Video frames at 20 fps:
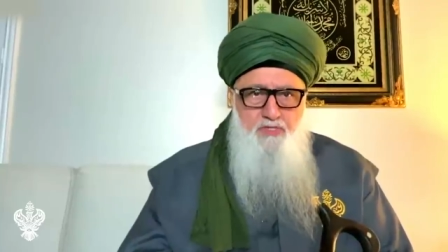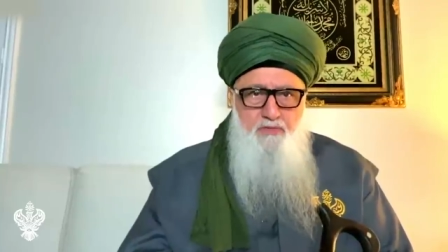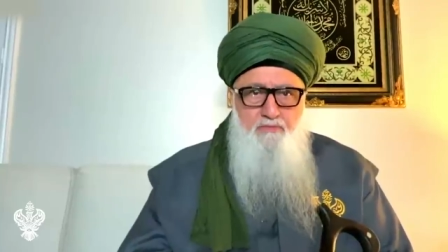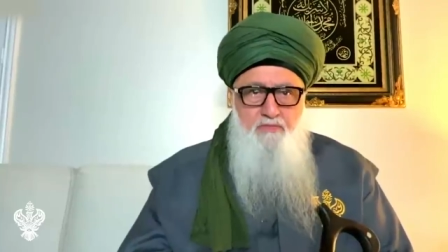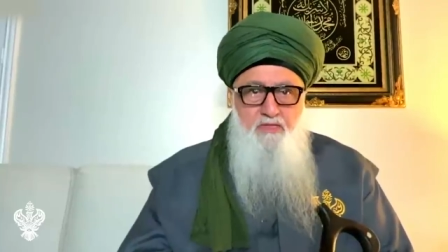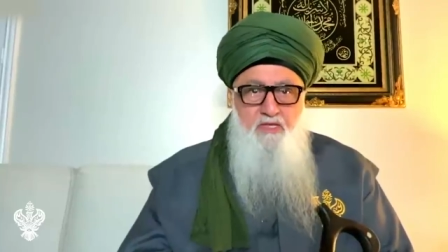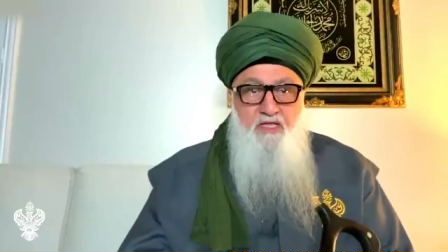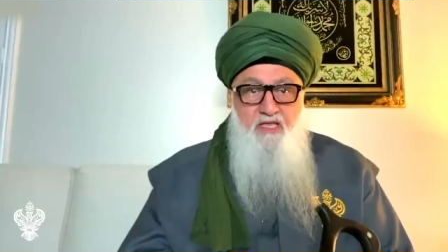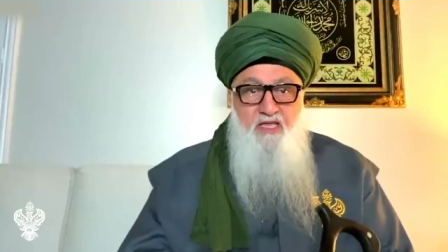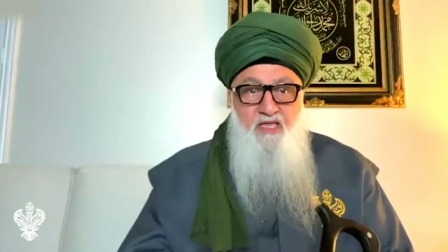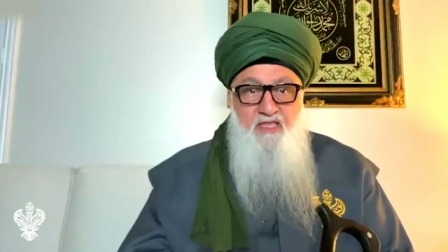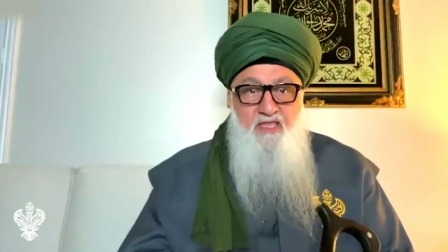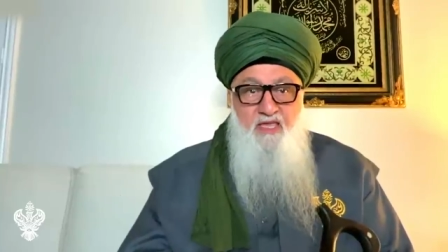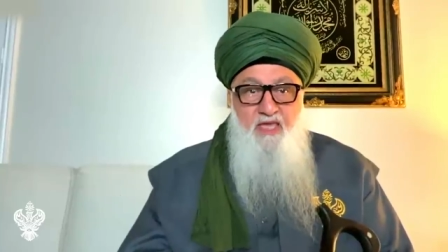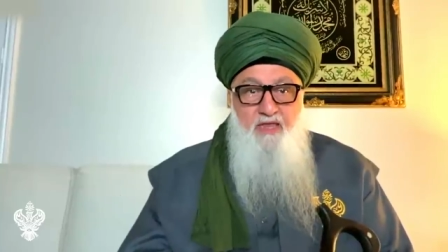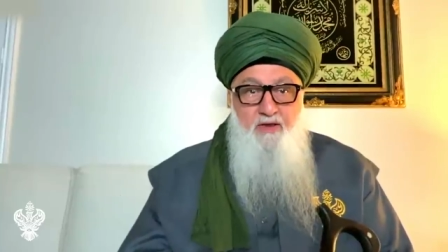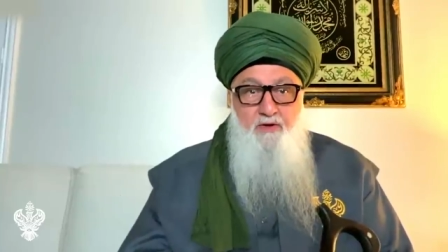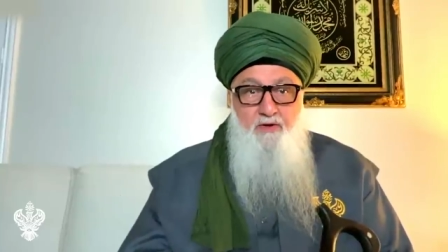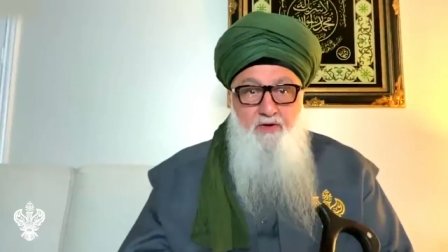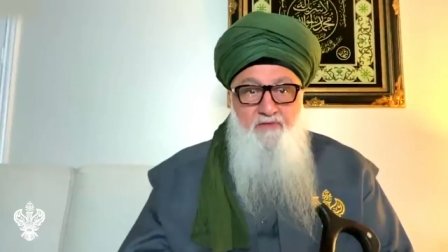something like
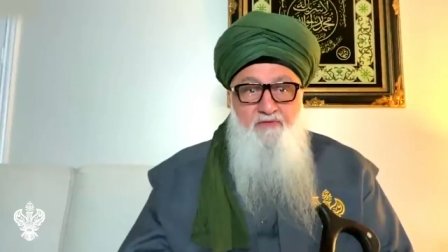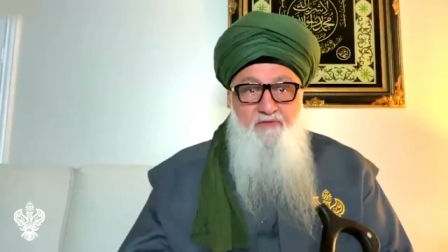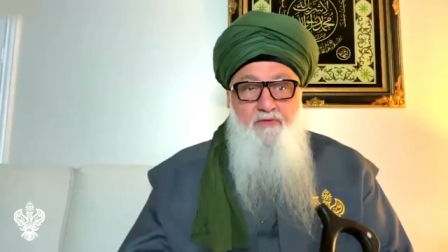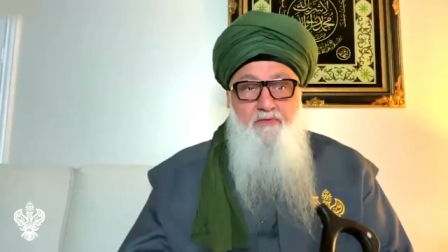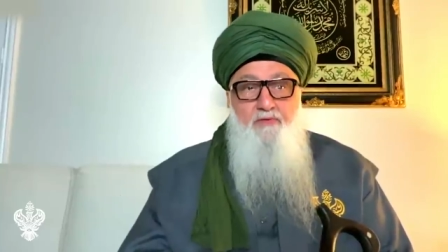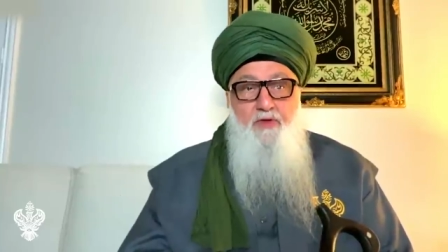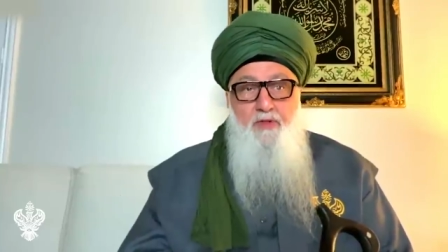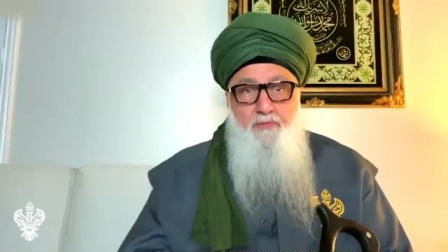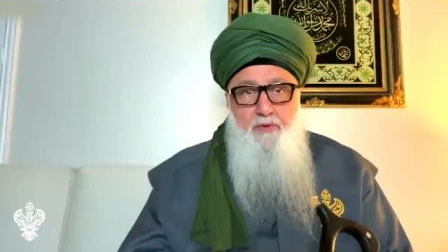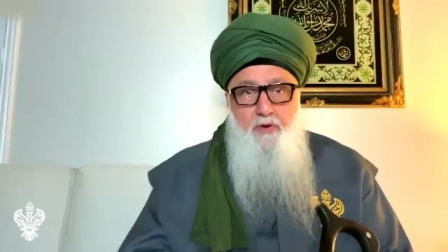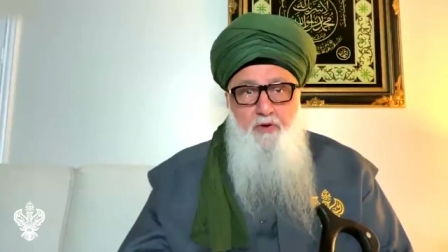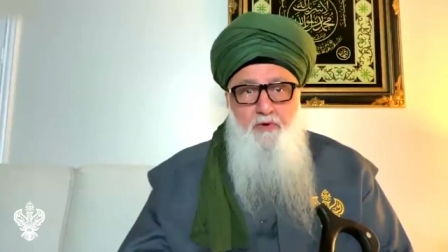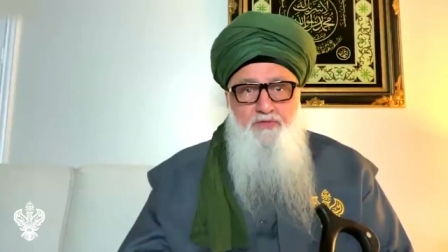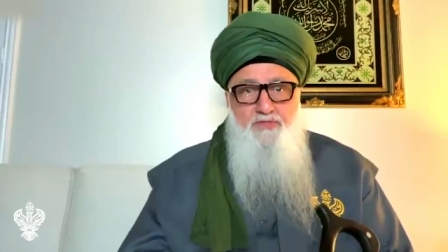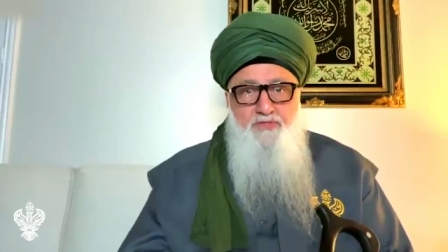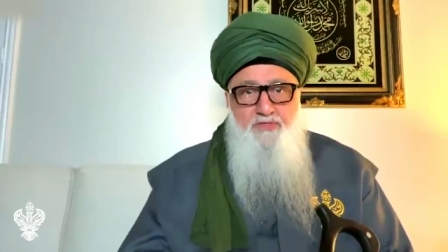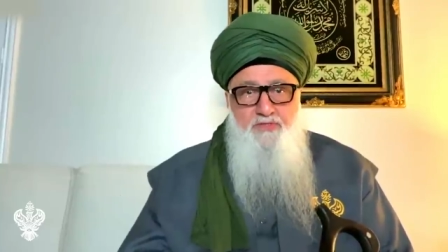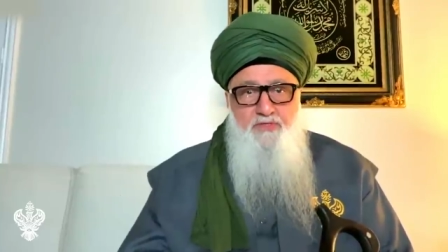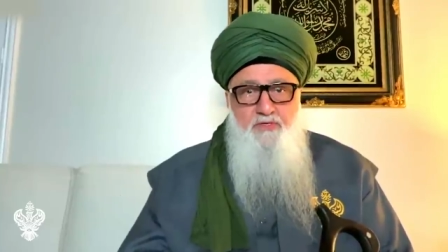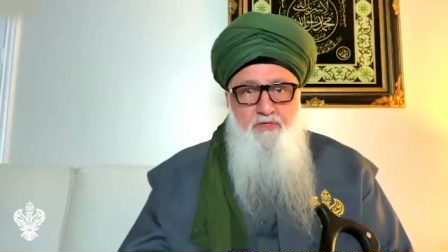that or even
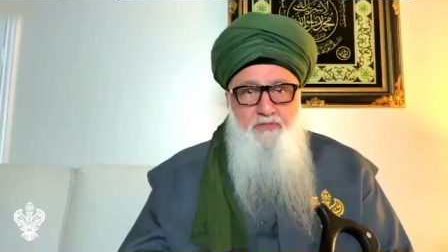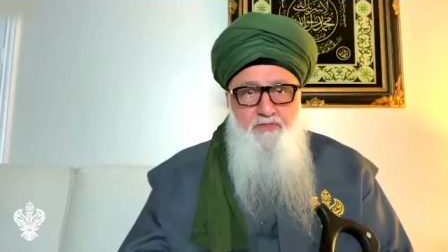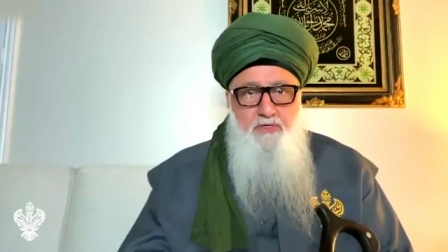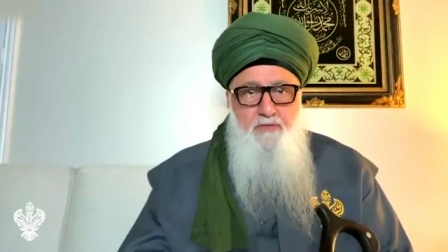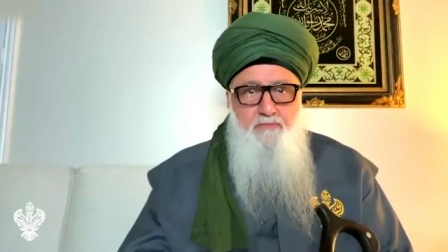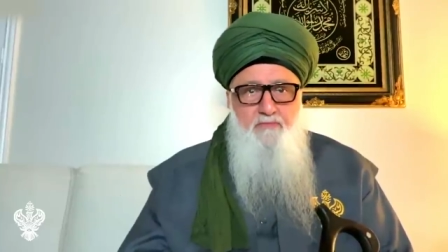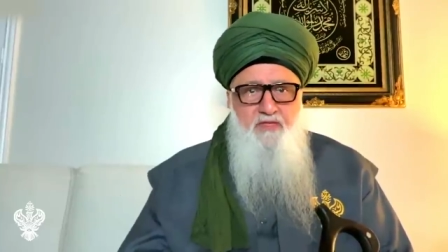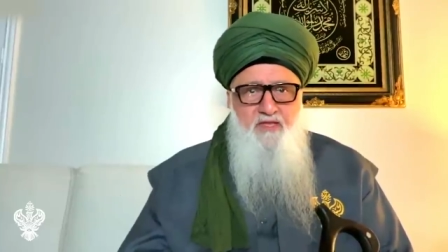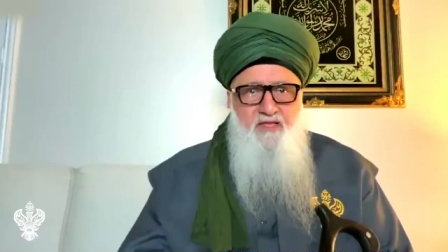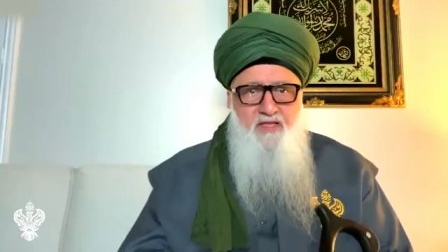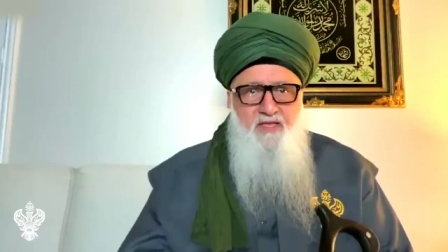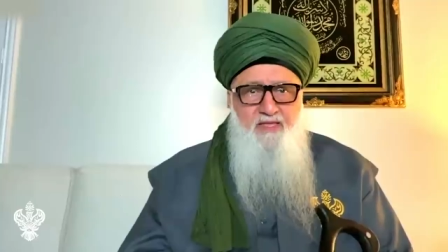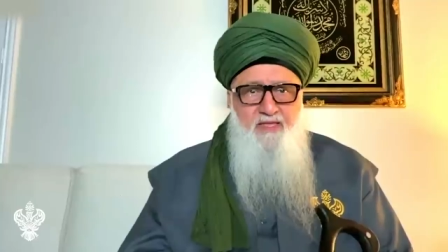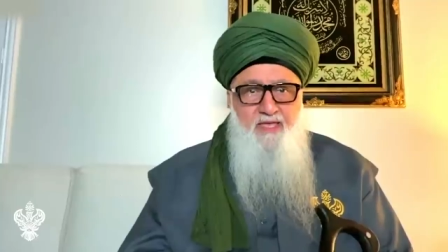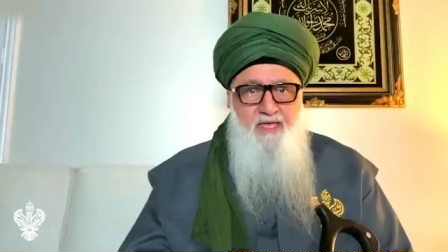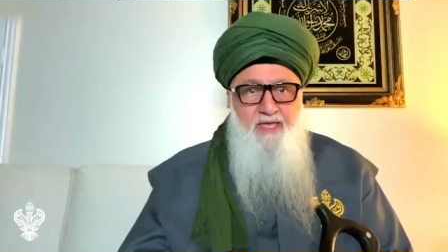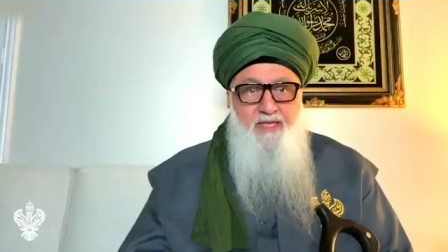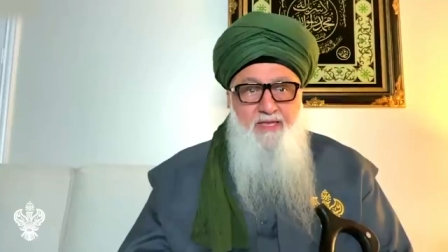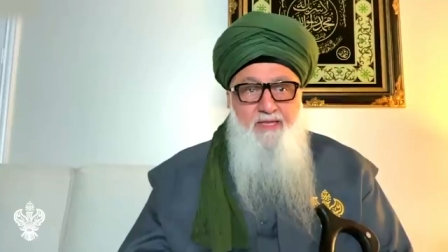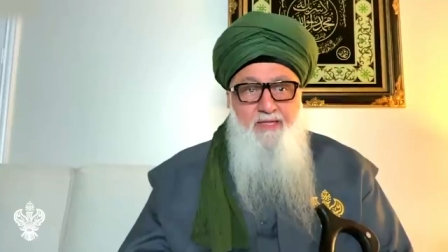repost something like
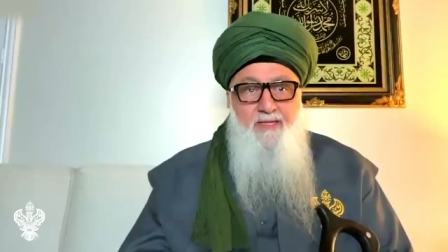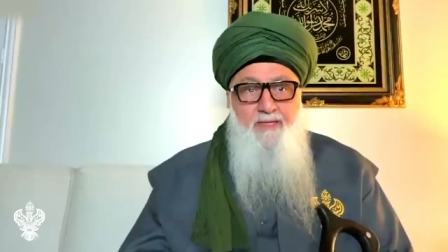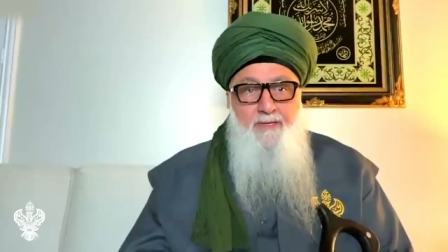that.